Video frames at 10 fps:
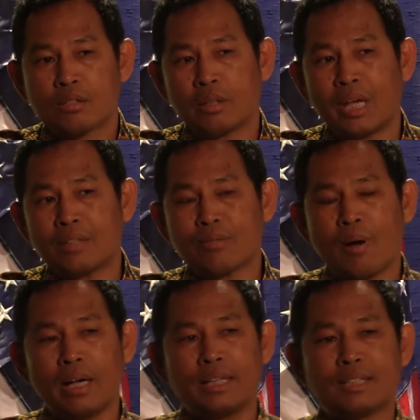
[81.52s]
So that's
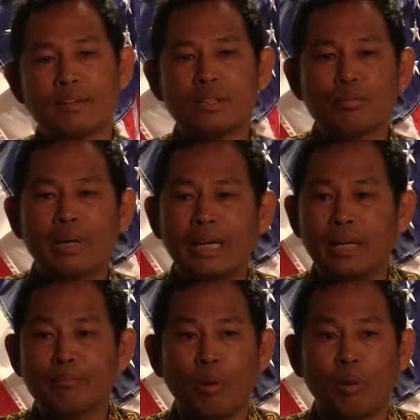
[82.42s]
why it's really